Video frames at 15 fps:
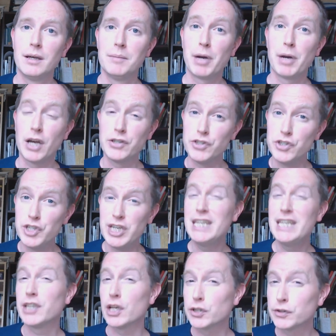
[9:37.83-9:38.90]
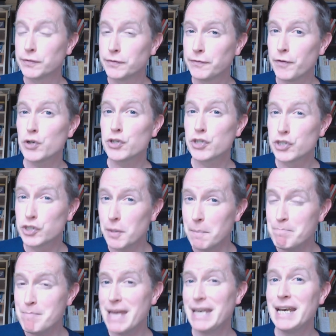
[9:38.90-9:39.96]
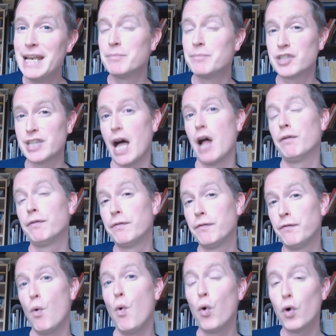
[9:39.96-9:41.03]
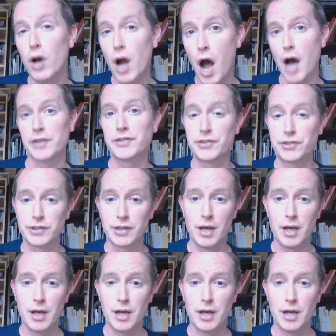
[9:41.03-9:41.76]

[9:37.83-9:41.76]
because Jesus first submitted himself for us,